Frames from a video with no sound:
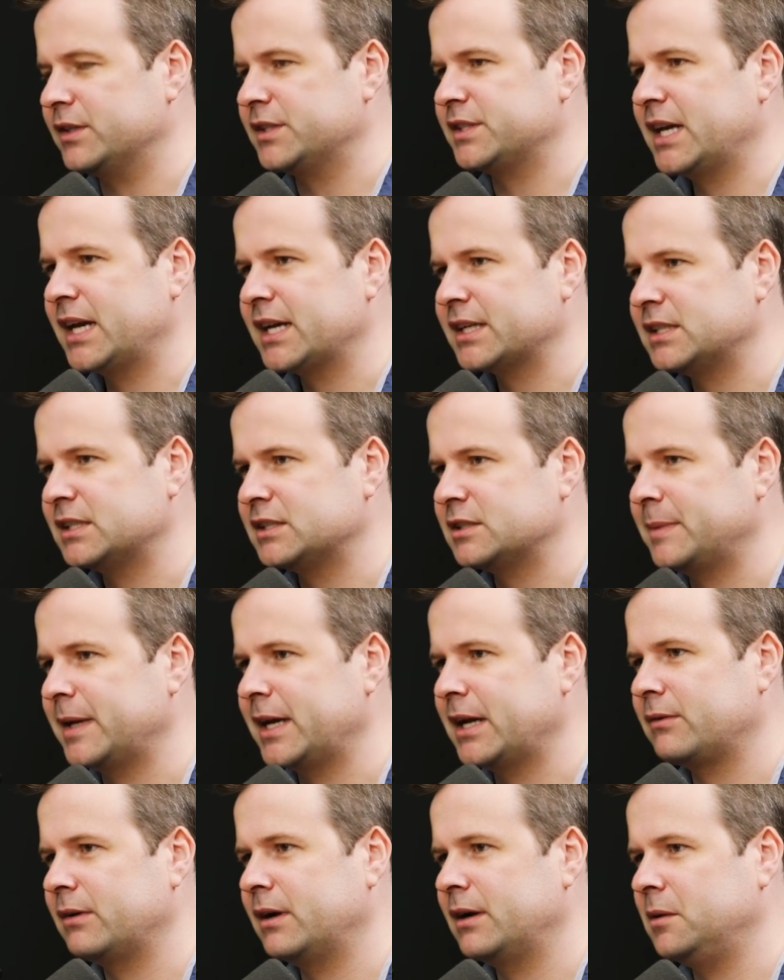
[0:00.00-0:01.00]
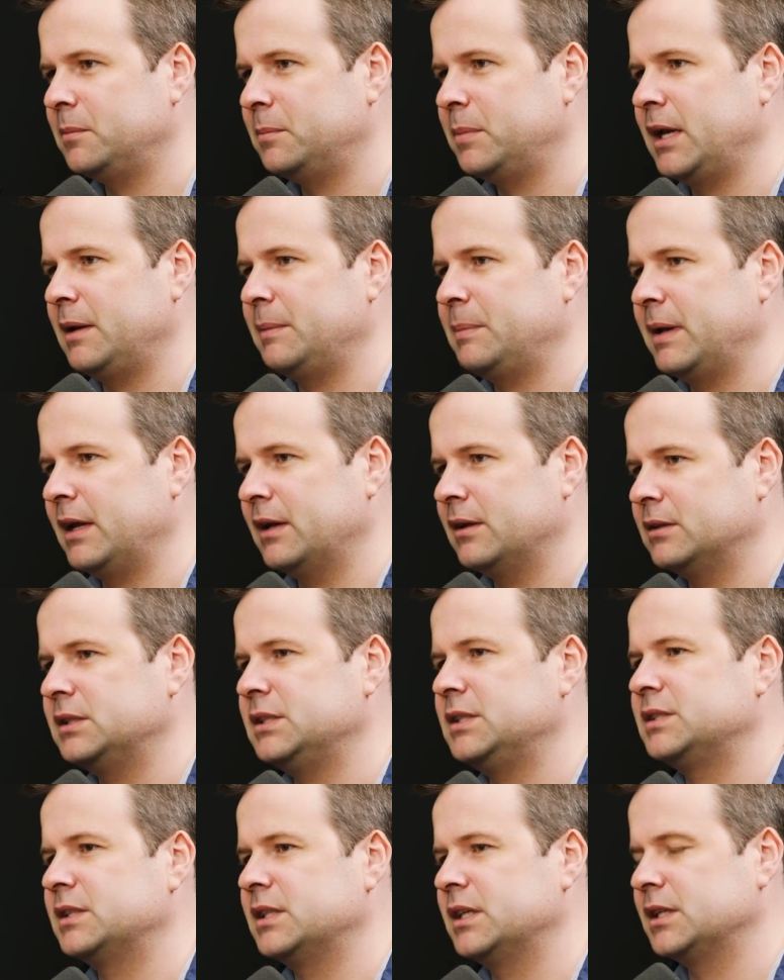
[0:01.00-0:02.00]
sacks has a background in paypal and
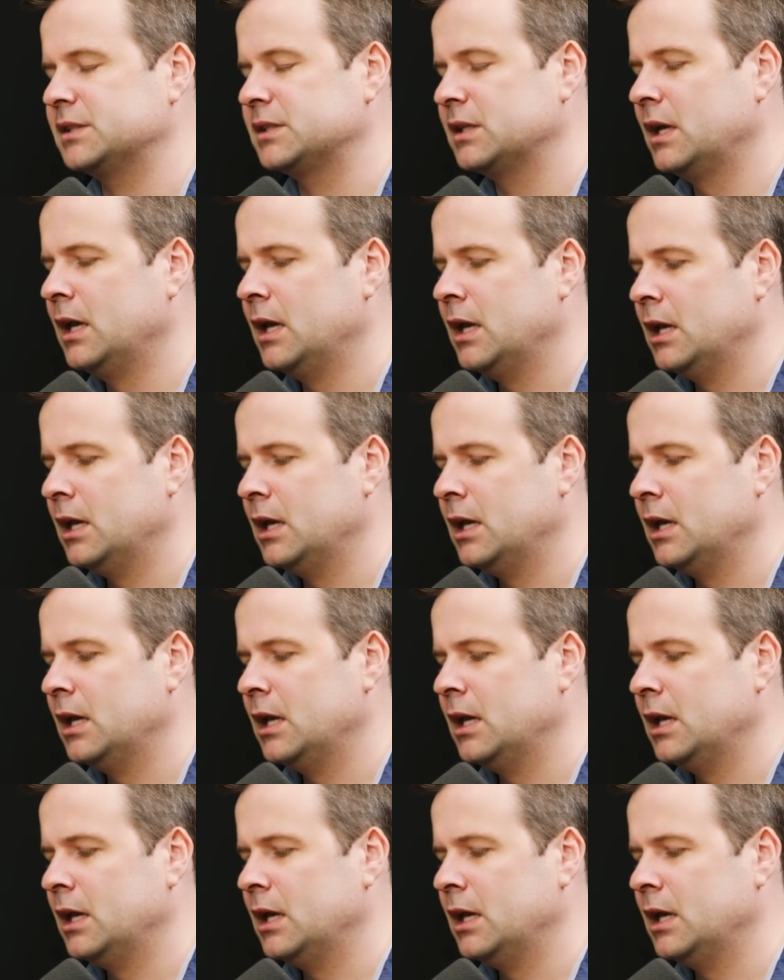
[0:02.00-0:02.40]
these things